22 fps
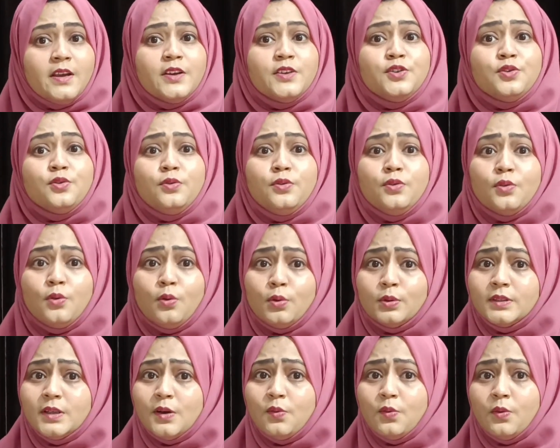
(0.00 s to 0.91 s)
You
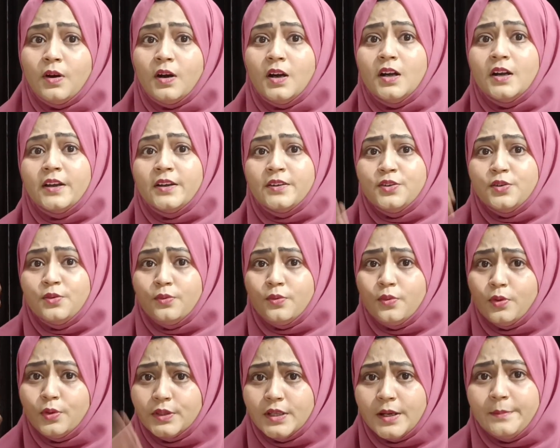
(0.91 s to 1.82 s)
know the word, you
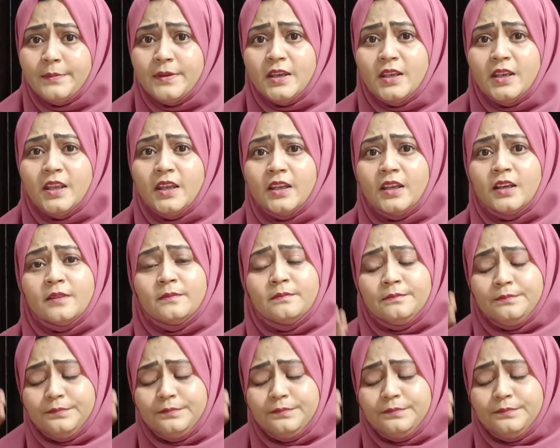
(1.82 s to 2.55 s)
know the meaning.